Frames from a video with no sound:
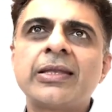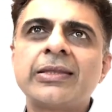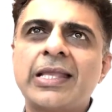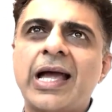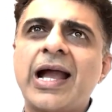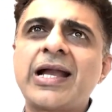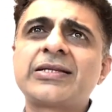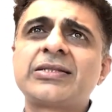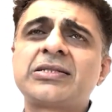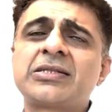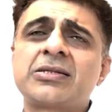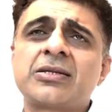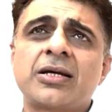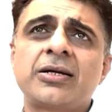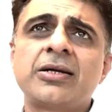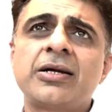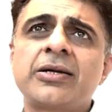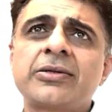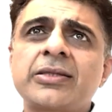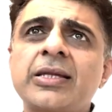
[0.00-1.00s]
That
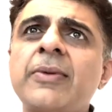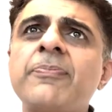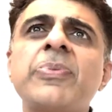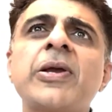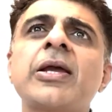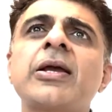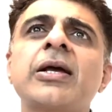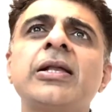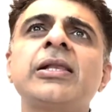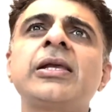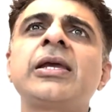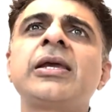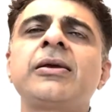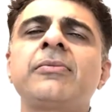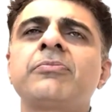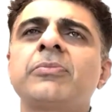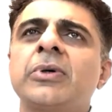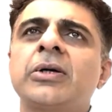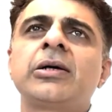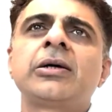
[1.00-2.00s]

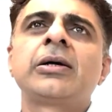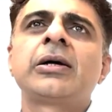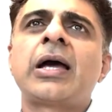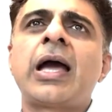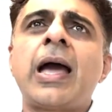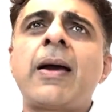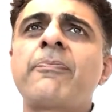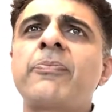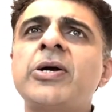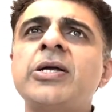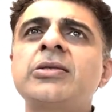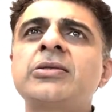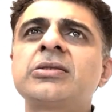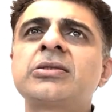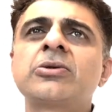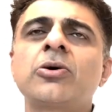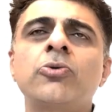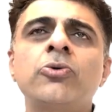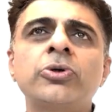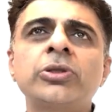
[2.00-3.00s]
typically
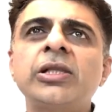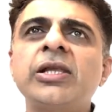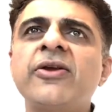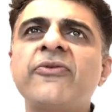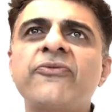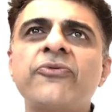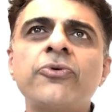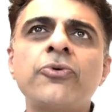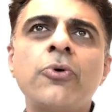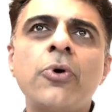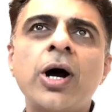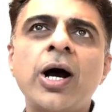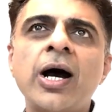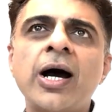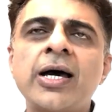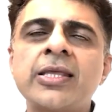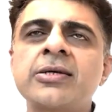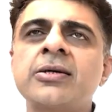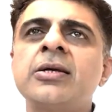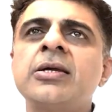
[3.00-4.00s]
happens only if you
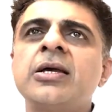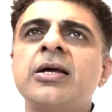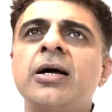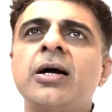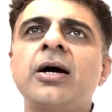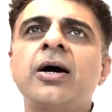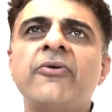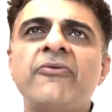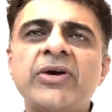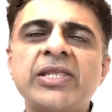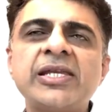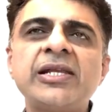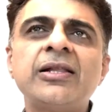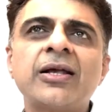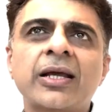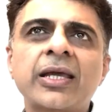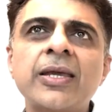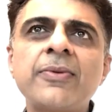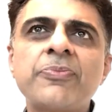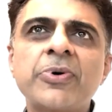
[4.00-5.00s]
are a very
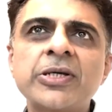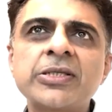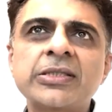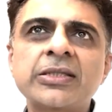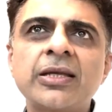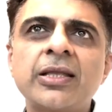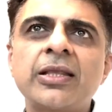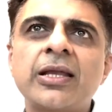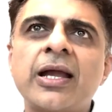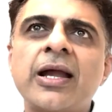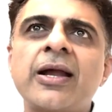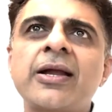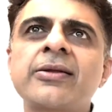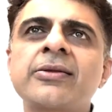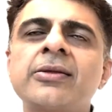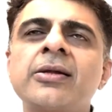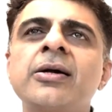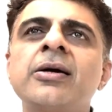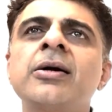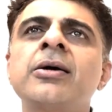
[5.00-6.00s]
lucky person,
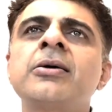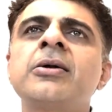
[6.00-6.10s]
and